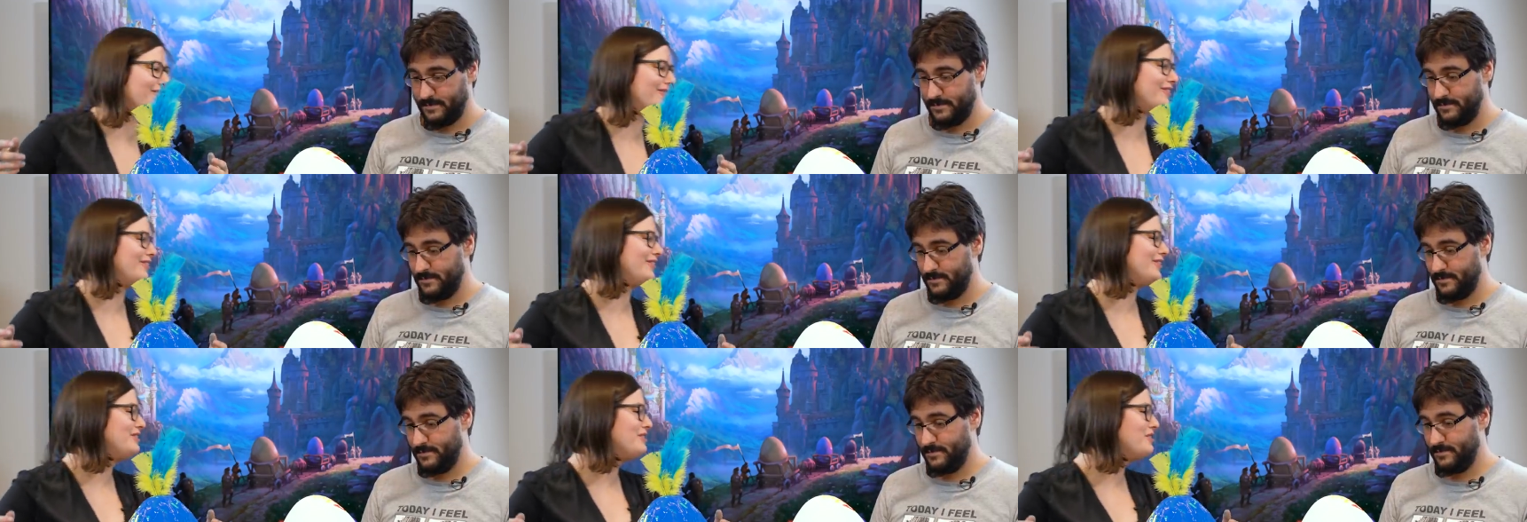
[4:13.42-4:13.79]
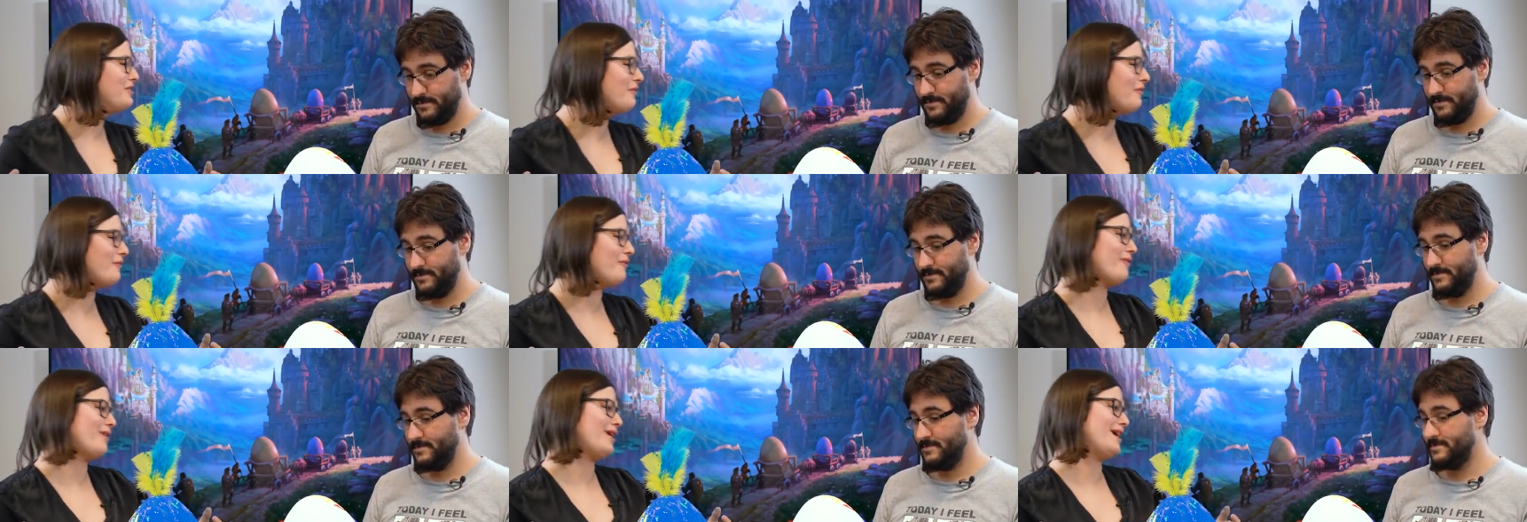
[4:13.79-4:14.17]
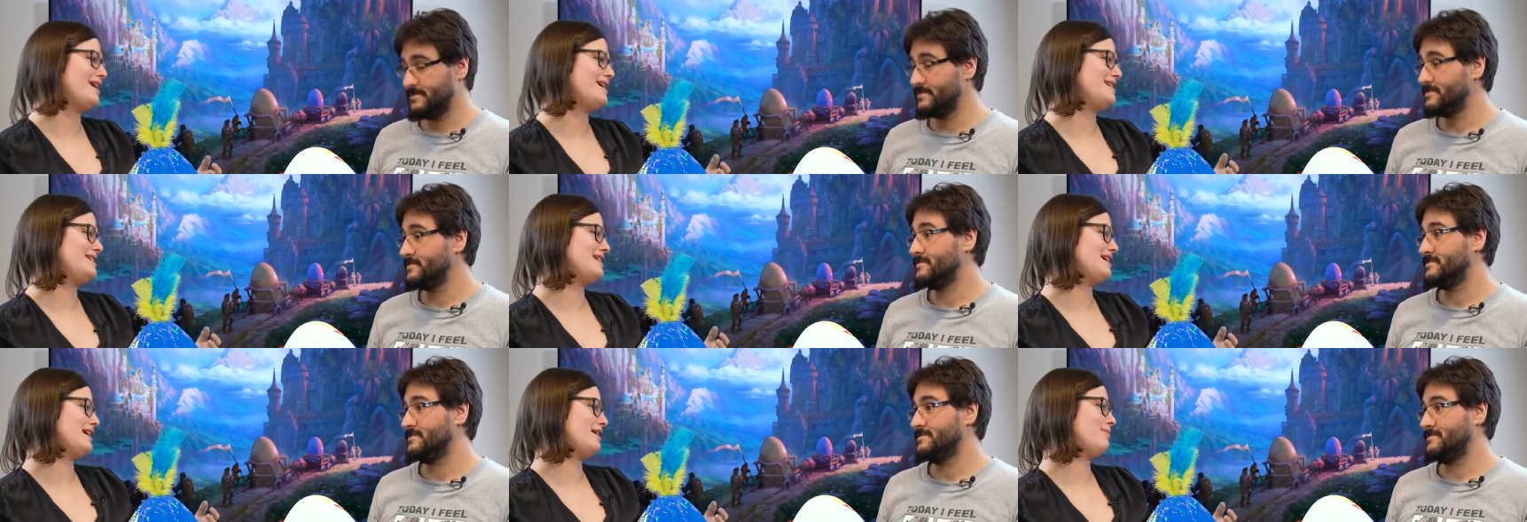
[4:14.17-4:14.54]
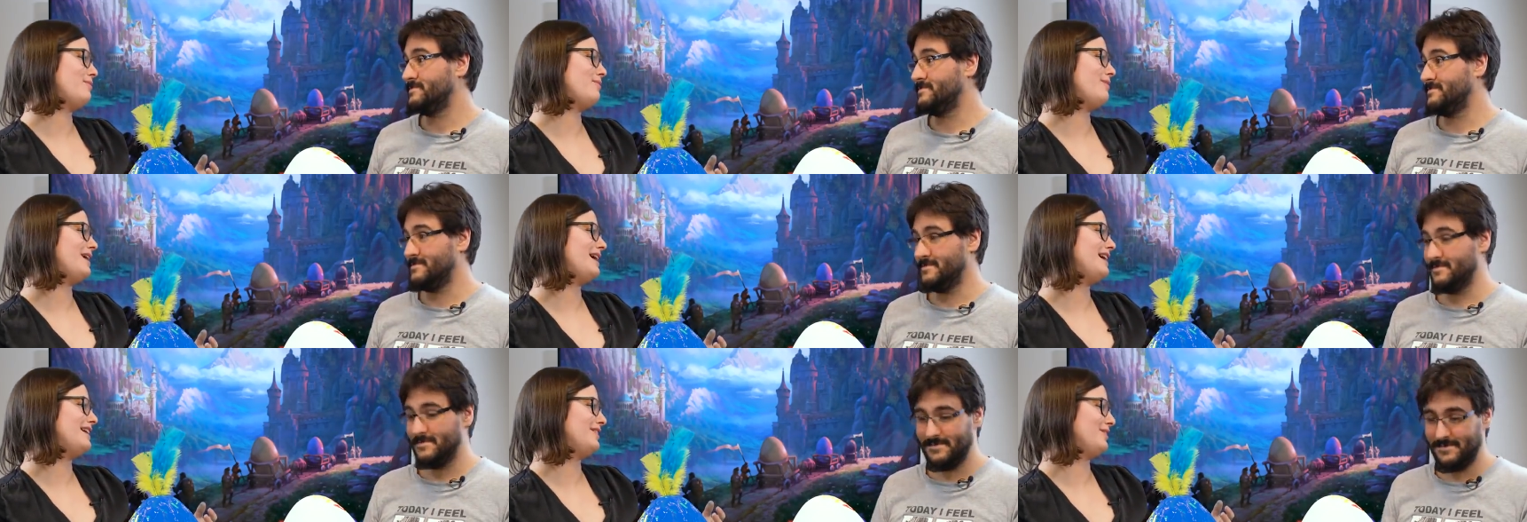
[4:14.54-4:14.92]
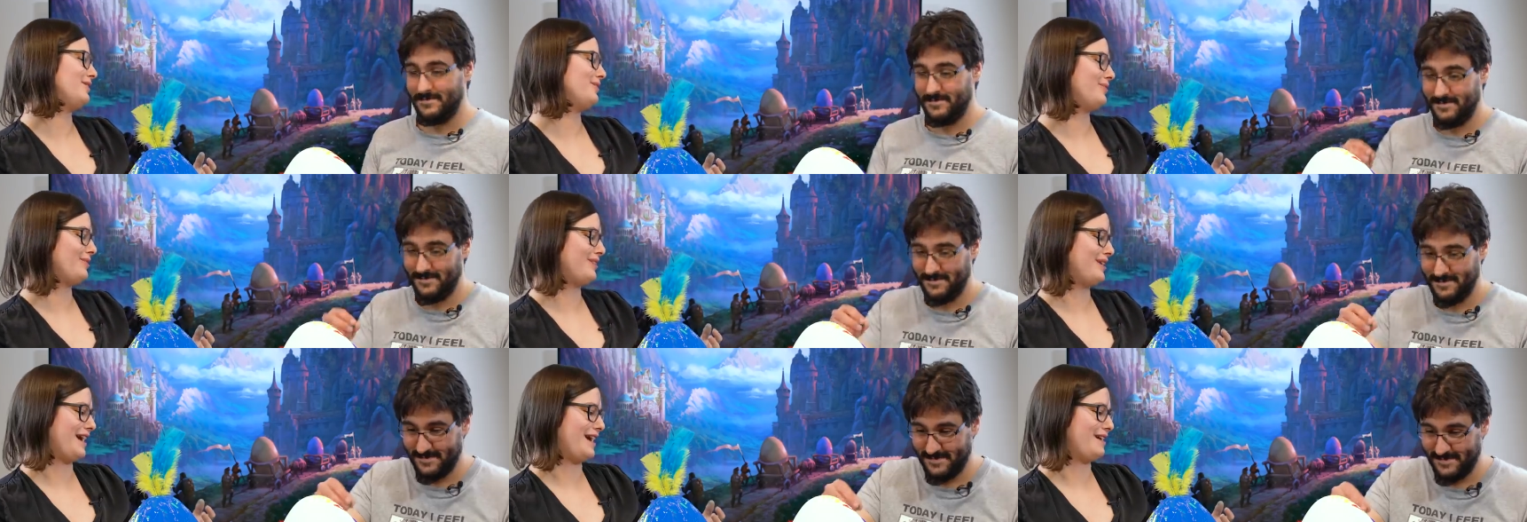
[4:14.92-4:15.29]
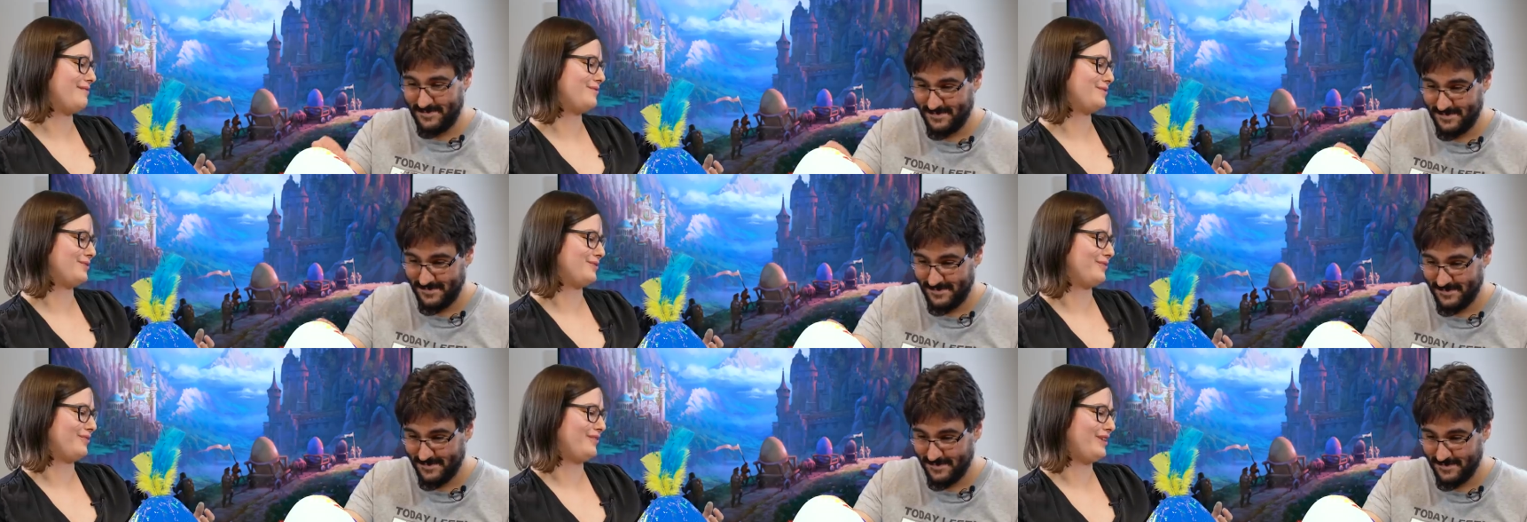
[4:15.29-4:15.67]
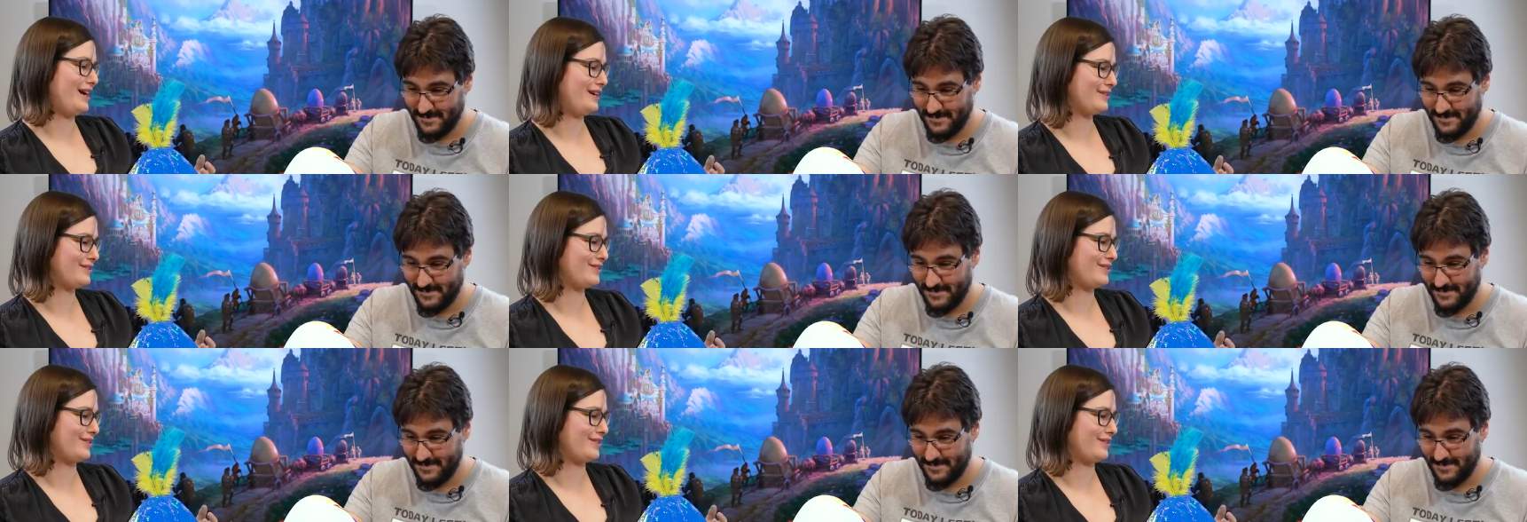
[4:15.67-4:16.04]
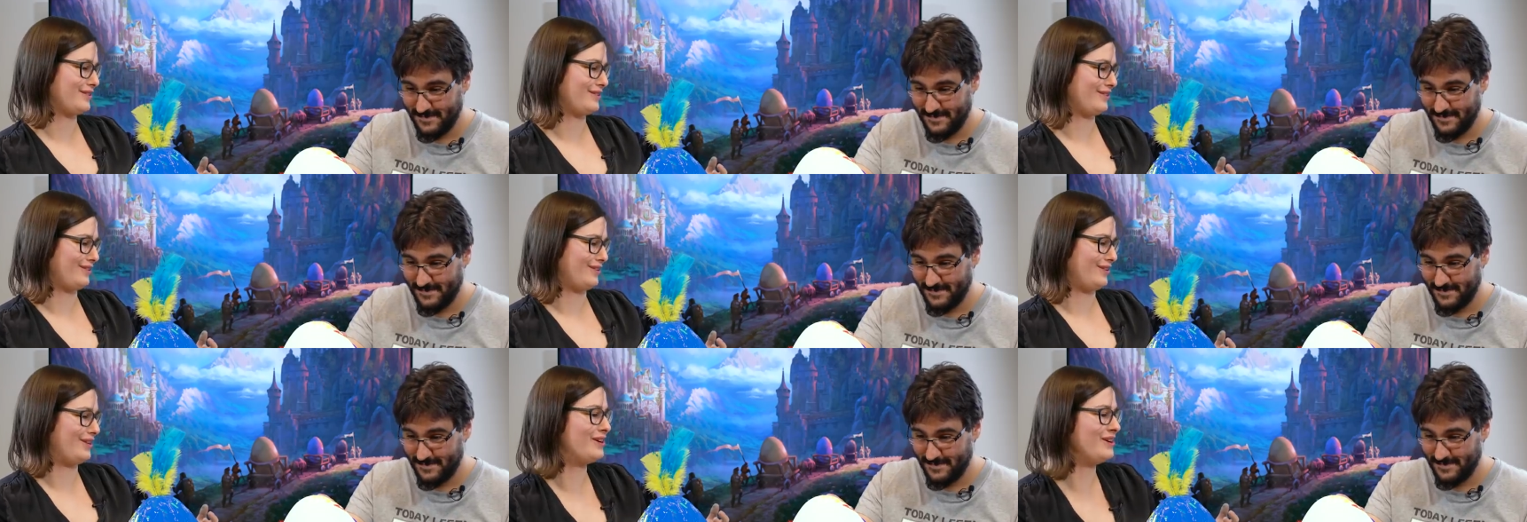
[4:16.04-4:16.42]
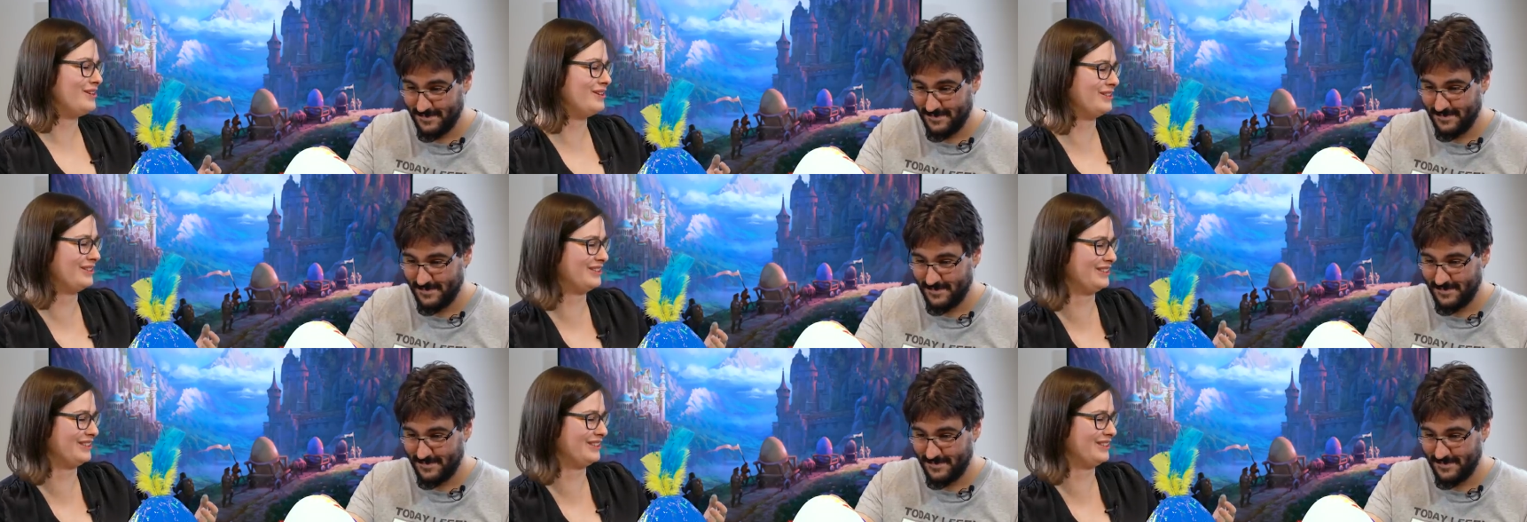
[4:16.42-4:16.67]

Speaker 1: no idea why you came to that conclusion.